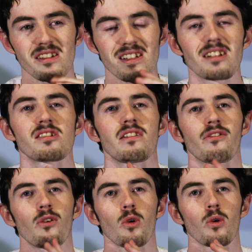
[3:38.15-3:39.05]

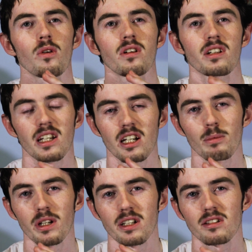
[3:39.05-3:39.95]
64
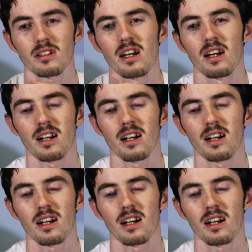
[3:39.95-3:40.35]
gigabyte